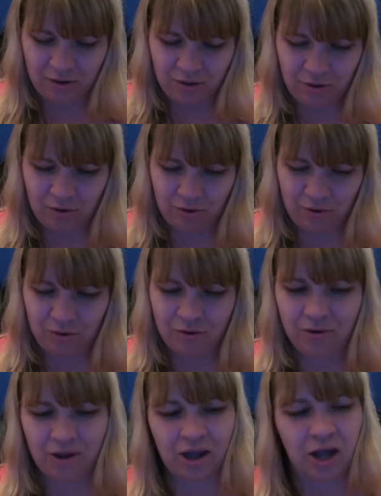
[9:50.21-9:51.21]

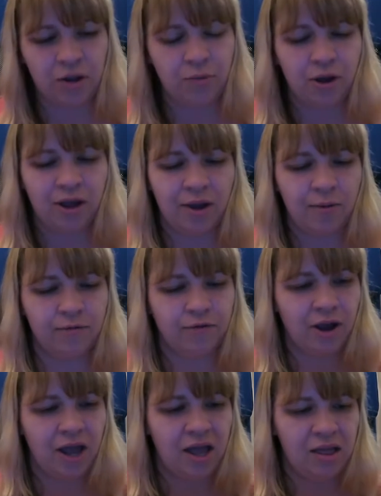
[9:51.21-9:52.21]
Oh, I kind of want to get
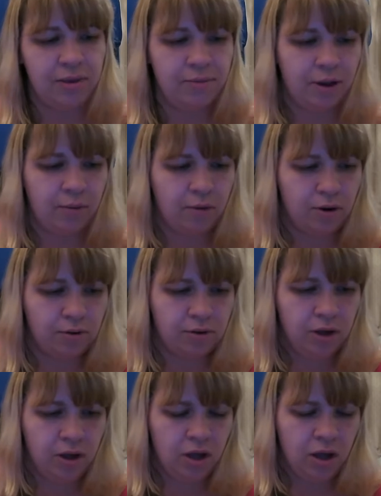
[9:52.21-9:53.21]
one for Haley, but I
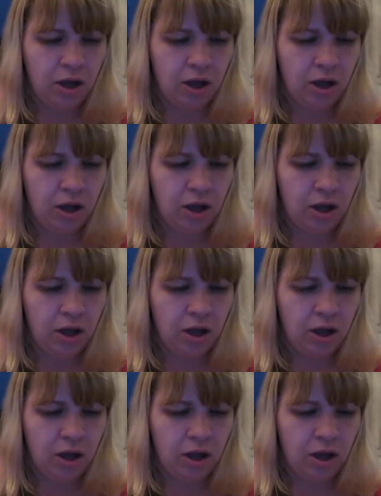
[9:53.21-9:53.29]
won't.